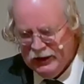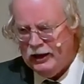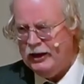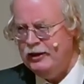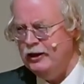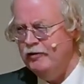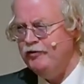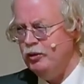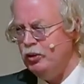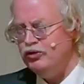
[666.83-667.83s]
And if
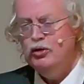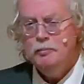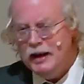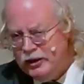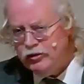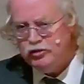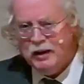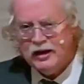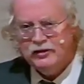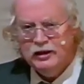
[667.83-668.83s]
there were two males
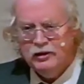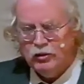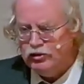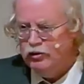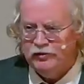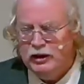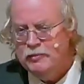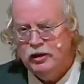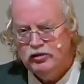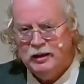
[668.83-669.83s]
back then or two
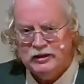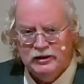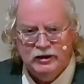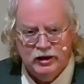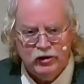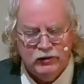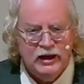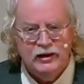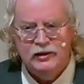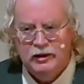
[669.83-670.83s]
females back then that he
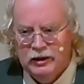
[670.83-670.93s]
created,